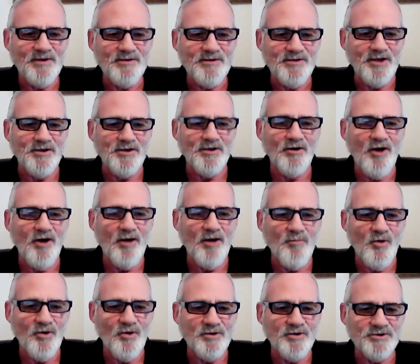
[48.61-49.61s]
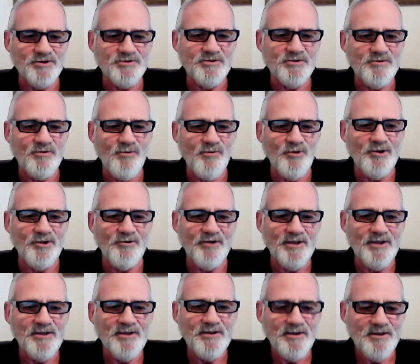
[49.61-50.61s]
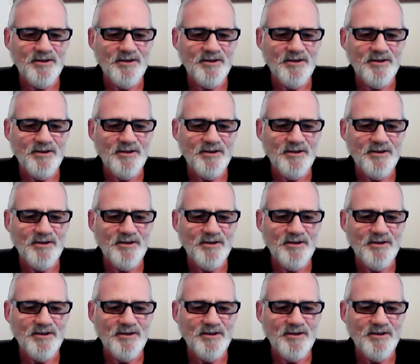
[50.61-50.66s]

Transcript: taking a lot more than just quinary.